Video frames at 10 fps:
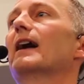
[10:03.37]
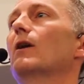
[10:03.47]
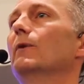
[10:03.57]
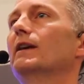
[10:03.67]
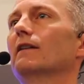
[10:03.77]

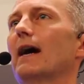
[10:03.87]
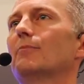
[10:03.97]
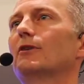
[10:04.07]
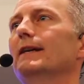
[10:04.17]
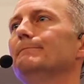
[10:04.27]
how we
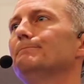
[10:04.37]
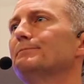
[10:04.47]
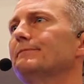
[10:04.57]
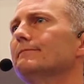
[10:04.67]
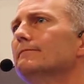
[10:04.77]
collaborate.
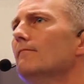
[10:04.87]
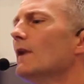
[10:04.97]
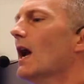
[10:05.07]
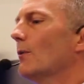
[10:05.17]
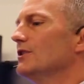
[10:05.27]

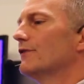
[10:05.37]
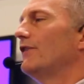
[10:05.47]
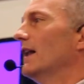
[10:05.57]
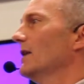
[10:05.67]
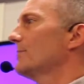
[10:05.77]
How we
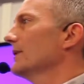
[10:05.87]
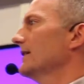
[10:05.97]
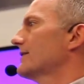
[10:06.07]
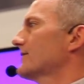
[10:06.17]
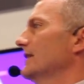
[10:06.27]
develop
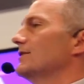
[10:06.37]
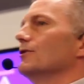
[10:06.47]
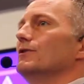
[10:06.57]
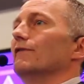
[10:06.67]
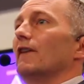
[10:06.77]
gets
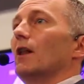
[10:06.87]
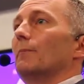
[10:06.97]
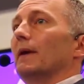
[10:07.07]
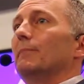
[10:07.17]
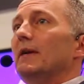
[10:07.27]
into
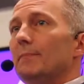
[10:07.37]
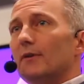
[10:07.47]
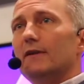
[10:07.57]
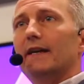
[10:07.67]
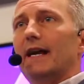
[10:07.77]
developing
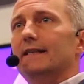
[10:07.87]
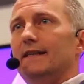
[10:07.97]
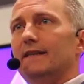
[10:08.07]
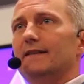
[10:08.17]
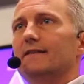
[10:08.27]
people and
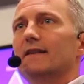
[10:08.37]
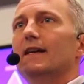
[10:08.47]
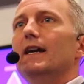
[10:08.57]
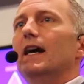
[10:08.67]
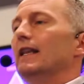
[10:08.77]
ideas.
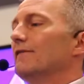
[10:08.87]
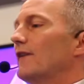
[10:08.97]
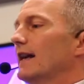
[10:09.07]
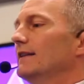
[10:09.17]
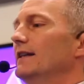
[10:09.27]
And then
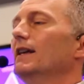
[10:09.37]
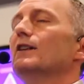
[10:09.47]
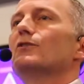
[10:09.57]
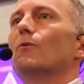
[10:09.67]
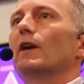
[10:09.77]
finally,
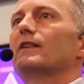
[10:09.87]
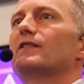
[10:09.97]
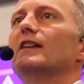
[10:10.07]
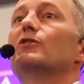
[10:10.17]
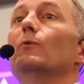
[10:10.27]
to what
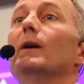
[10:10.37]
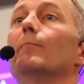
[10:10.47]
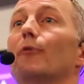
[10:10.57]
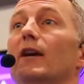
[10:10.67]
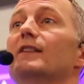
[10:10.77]
extent do we
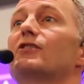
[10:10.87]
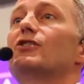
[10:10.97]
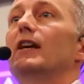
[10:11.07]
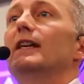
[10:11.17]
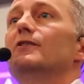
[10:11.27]
embrace
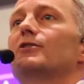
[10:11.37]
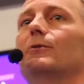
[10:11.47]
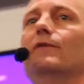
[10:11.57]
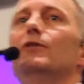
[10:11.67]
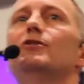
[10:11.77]
change? Do
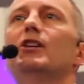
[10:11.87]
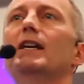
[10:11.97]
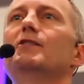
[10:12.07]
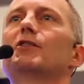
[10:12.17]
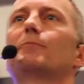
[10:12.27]
we view
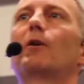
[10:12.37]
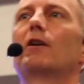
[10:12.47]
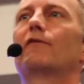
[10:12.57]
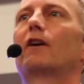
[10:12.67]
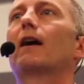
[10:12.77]
change as
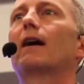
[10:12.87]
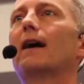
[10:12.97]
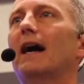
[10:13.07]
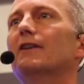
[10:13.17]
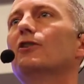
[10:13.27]
part of our
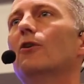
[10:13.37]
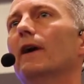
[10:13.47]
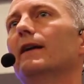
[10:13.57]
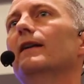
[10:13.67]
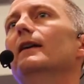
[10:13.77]

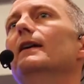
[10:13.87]
ongoing